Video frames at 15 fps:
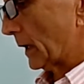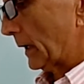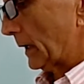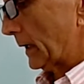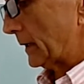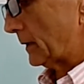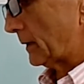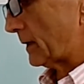
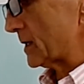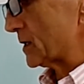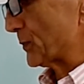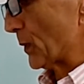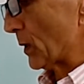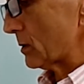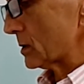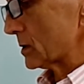In this
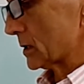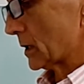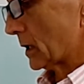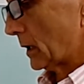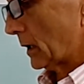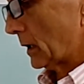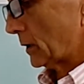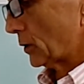box,
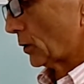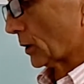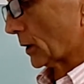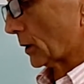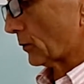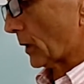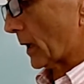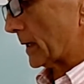you're going to
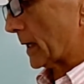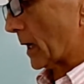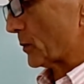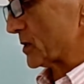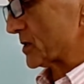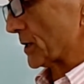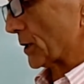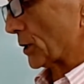write
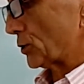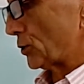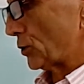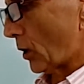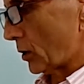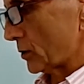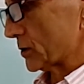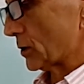numbers that are
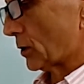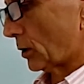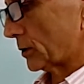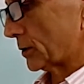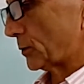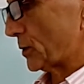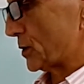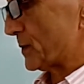not
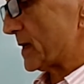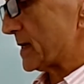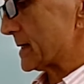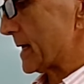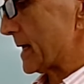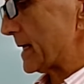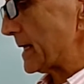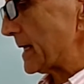odd, which means
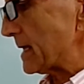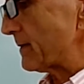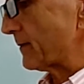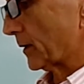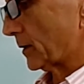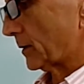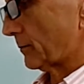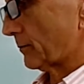they're even